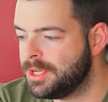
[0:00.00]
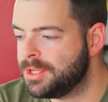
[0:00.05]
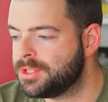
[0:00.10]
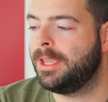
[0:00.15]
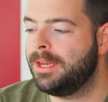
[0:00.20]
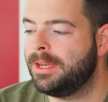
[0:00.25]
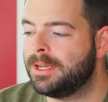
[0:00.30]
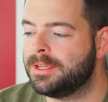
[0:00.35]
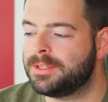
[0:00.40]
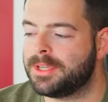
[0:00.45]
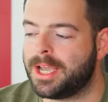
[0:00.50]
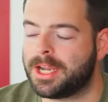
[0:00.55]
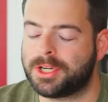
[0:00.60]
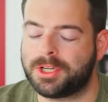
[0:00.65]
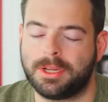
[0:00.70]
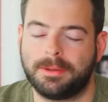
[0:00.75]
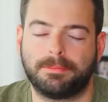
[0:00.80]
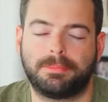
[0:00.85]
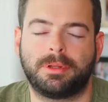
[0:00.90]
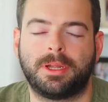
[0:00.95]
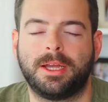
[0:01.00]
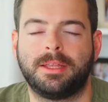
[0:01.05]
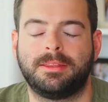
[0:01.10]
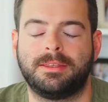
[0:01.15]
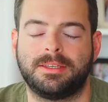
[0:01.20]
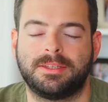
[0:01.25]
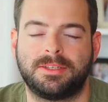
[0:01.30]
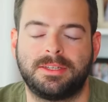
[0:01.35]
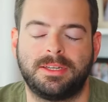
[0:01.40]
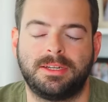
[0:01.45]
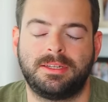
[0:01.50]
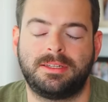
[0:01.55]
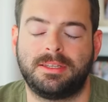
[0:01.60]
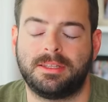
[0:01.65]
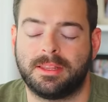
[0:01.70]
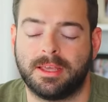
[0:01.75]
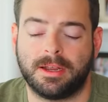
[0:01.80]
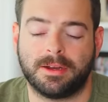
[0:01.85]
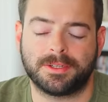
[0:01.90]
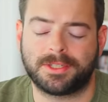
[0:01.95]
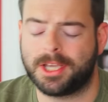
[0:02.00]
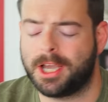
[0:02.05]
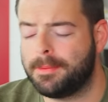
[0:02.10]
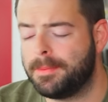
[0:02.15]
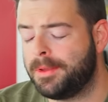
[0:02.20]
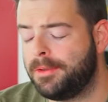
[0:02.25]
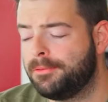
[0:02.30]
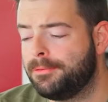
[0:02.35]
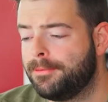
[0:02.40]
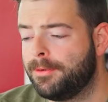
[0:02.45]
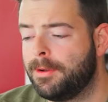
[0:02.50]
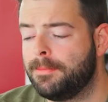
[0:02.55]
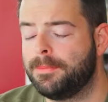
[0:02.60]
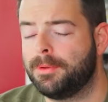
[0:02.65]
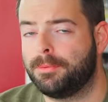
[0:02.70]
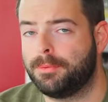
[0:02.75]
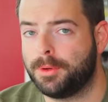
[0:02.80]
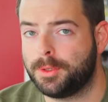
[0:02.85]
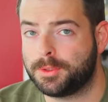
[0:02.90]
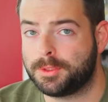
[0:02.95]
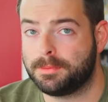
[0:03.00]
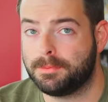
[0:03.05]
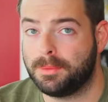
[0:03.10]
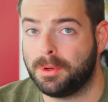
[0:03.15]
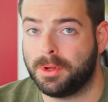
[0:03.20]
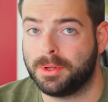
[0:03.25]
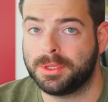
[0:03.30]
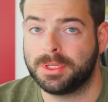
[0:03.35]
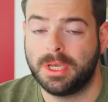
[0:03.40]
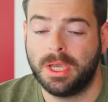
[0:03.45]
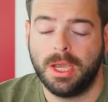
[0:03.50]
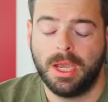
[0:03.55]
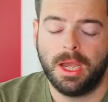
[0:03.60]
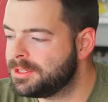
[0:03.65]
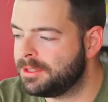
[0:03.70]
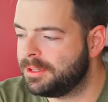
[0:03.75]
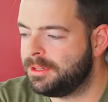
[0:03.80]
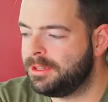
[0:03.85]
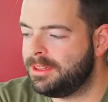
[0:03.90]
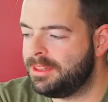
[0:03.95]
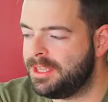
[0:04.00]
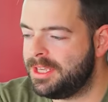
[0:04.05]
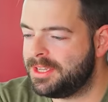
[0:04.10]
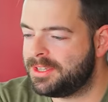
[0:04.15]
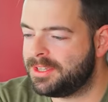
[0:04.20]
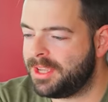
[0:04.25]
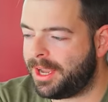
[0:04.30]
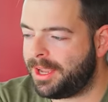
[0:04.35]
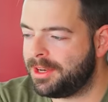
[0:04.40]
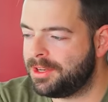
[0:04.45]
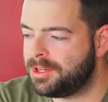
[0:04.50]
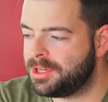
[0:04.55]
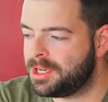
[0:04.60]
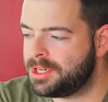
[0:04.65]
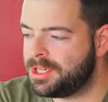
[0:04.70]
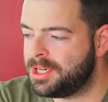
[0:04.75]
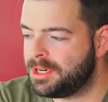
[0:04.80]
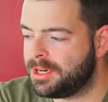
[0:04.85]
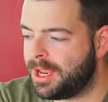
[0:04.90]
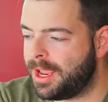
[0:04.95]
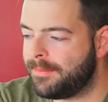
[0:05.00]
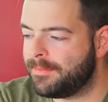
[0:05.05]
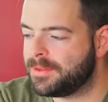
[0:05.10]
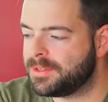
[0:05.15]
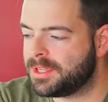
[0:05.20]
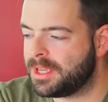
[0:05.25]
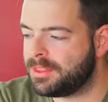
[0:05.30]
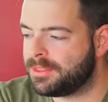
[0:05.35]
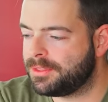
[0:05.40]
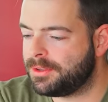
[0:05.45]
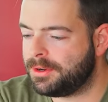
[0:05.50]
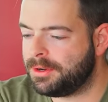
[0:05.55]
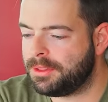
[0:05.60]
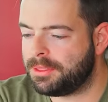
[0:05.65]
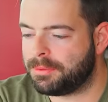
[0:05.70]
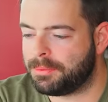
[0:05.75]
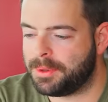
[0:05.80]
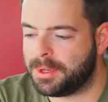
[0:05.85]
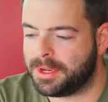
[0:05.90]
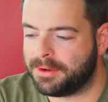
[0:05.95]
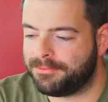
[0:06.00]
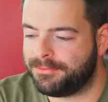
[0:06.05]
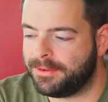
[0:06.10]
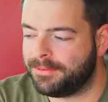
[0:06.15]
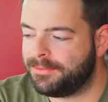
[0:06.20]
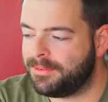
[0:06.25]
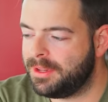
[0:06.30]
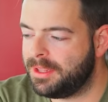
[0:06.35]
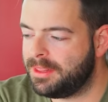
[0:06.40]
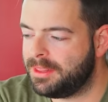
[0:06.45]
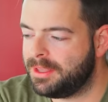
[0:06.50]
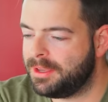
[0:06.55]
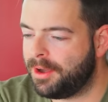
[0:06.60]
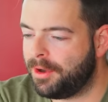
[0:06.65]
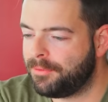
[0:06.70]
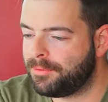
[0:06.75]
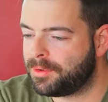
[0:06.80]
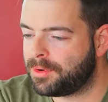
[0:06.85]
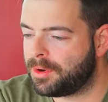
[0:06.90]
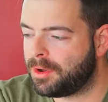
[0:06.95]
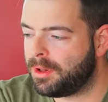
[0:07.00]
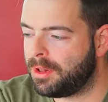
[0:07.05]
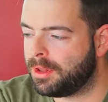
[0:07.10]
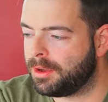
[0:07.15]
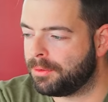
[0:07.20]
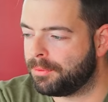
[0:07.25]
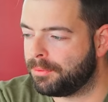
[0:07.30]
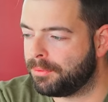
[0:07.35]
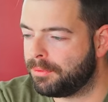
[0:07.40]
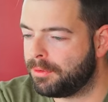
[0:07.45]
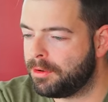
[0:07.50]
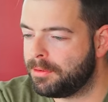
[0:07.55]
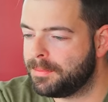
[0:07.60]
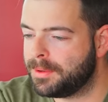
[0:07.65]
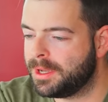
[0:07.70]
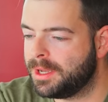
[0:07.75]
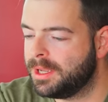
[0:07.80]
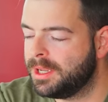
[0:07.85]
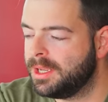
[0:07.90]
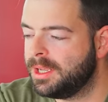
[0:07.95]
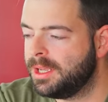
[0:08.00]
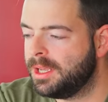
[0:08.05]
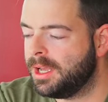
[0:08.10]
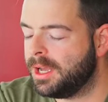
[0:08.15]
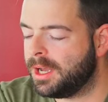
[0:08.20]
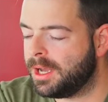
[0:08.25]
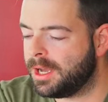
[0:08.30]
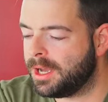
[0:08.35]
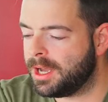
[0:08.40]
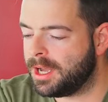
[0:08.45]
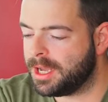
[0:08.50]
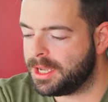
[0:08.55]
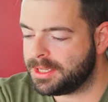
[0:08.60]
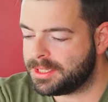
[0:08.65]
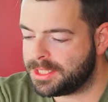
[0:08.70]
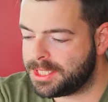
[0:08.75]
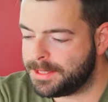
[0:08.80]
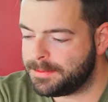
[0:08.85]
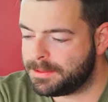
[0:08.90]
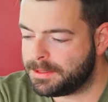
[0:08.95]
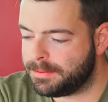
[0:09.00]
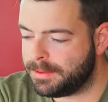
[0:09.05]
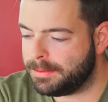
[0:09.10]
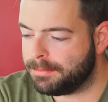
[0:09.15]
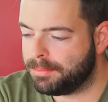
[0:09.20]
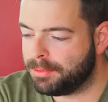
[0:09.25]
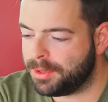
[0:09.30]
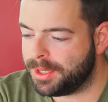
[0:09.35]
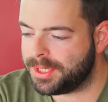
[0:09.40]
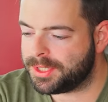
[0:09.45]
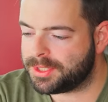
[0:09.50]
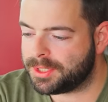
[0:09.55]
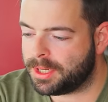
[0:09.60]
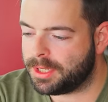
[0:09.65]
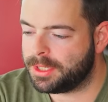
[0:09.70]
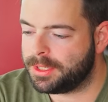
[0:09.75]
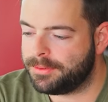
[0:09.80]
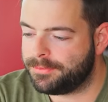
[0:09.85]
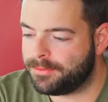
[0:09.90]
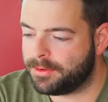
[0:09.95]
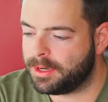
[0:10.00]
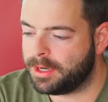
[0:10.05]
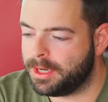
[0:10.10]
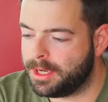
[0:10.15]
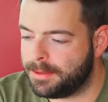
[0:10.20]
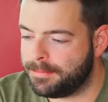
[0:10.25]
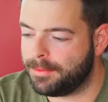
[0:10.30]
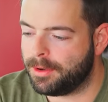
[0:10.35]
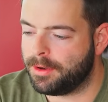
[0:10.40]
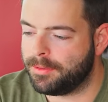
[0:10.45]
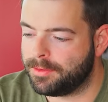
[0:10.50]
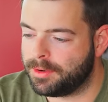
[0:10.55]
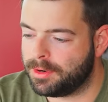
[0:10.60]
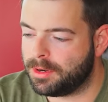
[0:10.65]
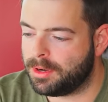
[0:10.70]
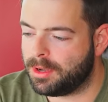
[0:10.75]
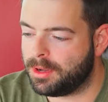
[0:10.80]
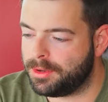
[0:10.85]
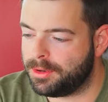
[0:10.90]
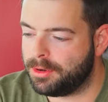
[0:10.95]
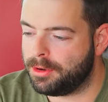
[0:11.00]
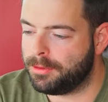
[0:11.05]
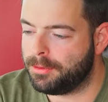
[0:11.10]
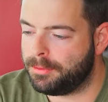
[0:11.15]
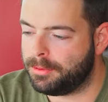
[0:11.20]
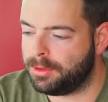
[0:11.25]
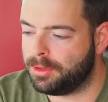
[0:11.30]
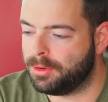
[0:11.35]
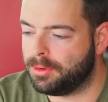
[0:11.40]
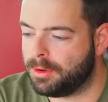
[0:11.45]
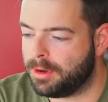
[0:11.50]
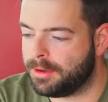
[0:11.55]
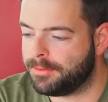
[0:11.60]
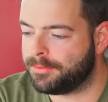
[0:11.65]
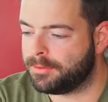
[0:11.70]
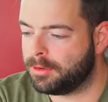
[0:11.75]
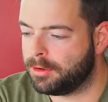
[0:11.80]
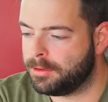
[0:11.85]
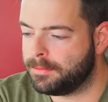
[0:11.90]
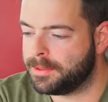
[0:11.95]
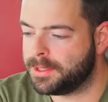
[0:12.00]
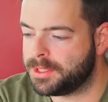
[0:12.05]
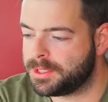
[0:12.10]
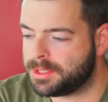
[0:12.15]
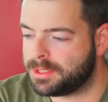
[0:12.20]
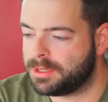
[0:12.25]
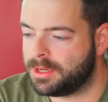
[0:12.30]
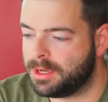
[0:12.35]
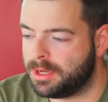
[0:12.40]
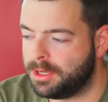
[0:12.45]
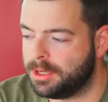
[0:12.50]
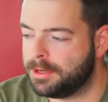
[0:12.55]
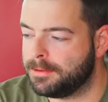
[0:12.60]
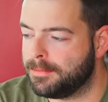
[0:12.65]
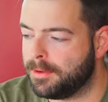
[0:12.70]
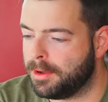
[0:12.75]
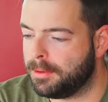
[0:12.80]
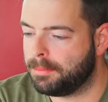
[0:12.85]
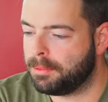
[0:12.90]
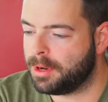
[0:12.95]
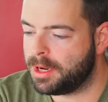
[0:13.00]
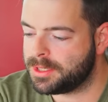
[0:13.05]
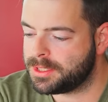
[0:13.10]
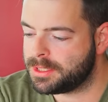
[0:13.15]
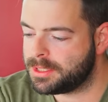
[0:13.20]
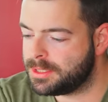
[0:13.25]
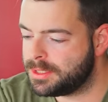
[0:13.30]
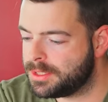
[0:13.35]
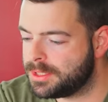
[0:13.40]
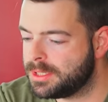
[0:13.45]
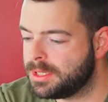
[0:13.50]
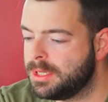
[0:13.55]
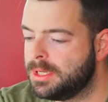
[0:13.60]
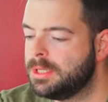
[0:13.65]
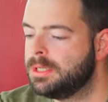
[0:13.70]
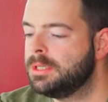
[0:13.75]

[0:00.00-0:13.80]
He does actually imply the acidity there is coming from the roasted malts. So the second judge here gave this a 33 out of 50. The overall aroma uh, seemed to be pretty solid for him overall. No no off aromas, good malt presence.